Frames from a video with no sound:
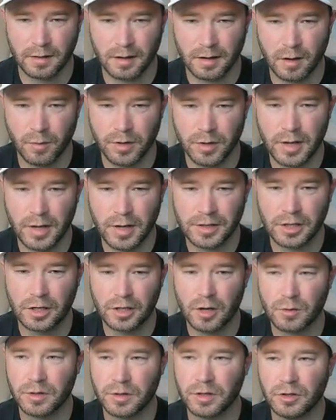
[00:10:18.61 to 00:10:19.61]
I want to actually
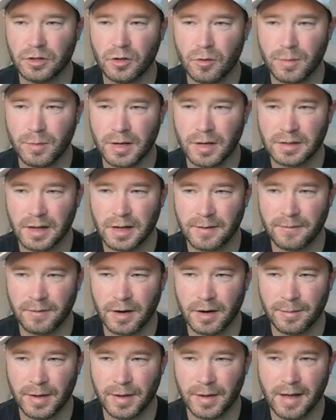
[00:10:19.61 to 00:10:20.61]
go to the 2-minute time
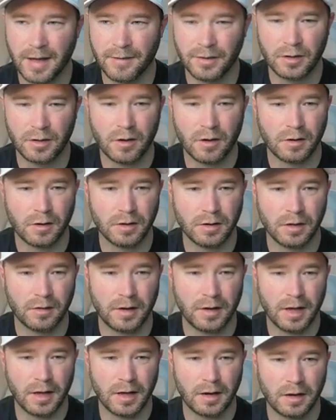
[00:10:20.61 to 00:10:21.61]
frame. I haven't gone on here
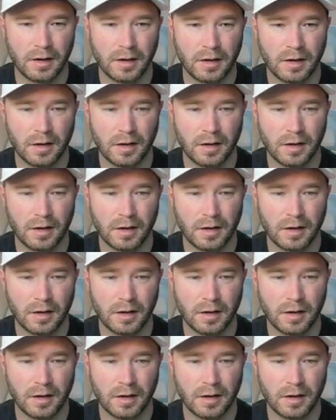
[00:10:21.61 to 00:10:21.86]
yet.